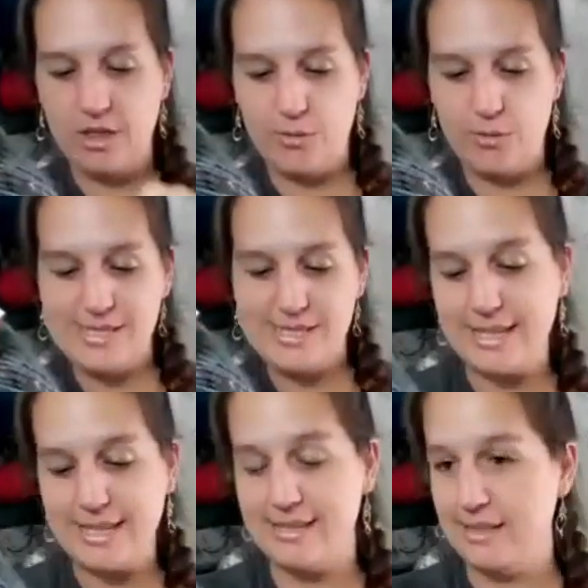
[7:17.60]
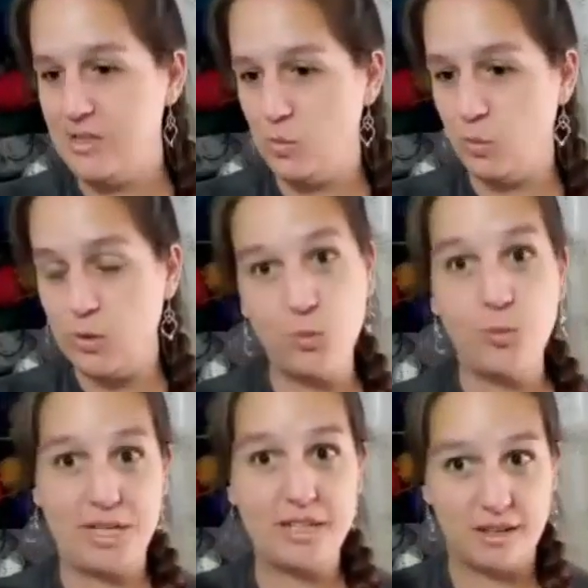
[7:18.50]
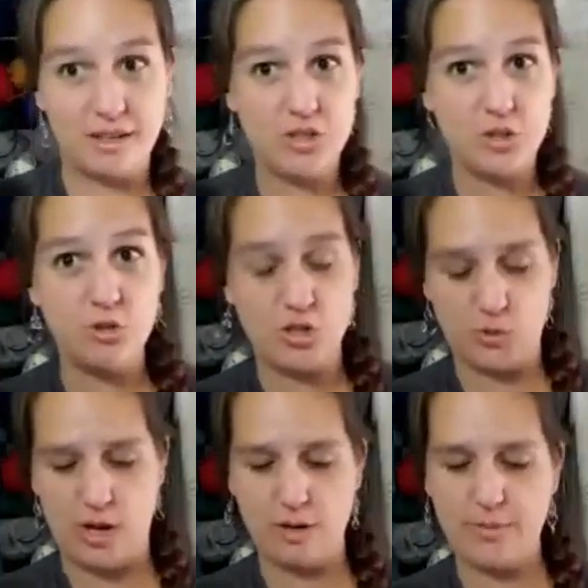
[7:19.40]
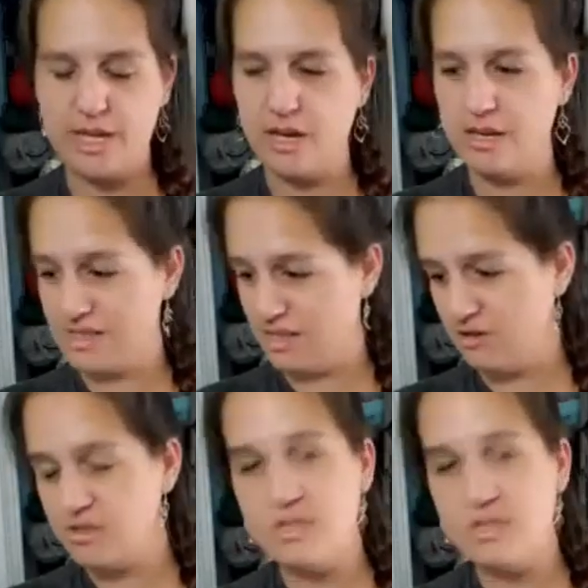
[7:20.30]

3 skeins of this, which will be enough to do the sweater because there's